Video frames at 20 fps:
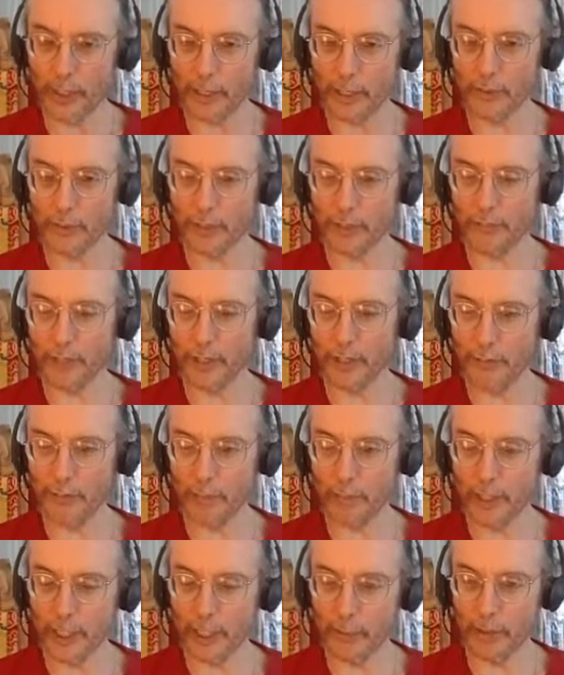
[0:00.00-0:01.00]
I just have never
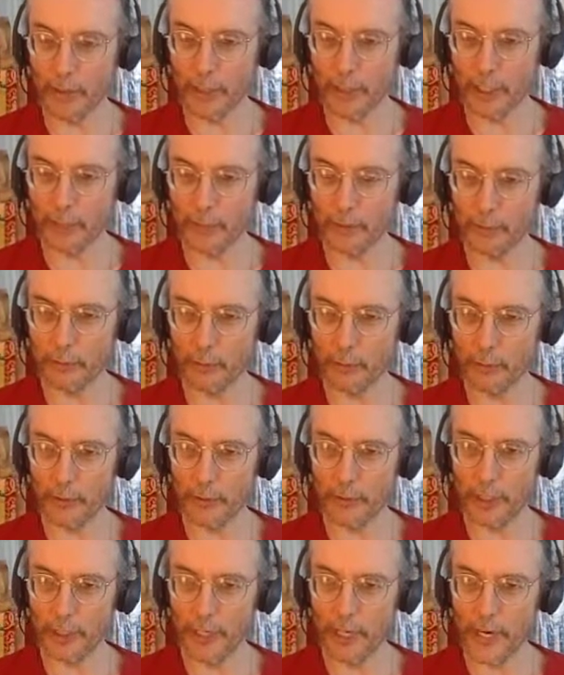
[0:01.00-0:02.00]
been able to get them to
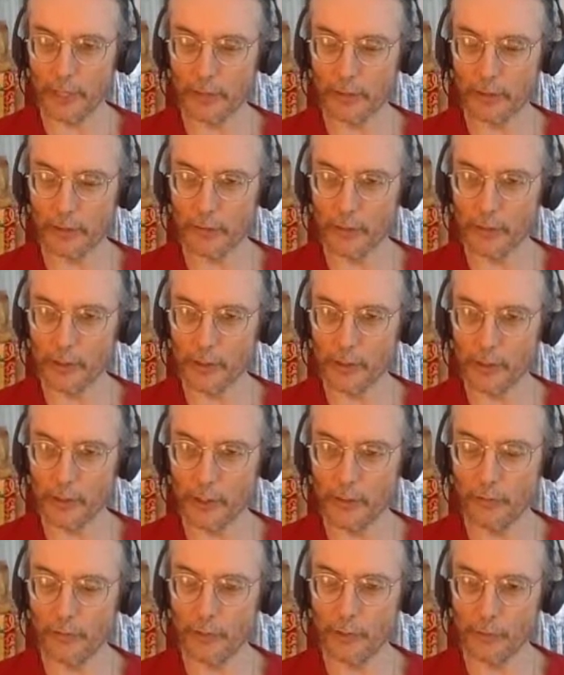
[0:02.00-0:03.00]
work that accurate for
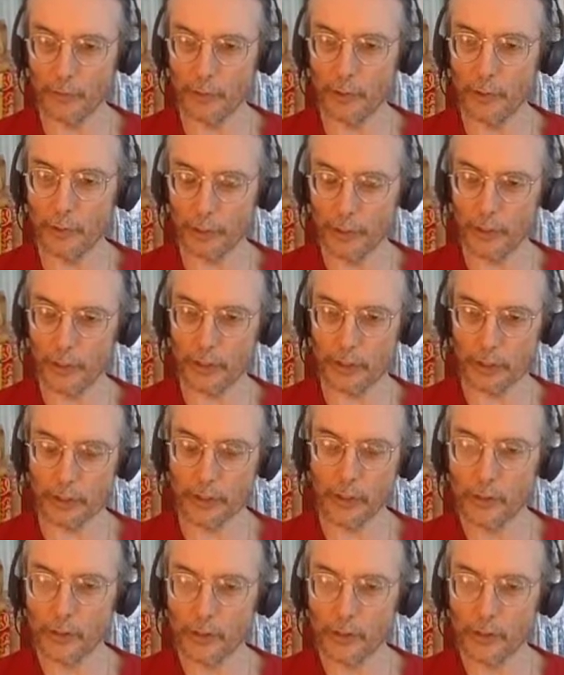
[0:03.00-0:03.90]
myself in terms of prediction.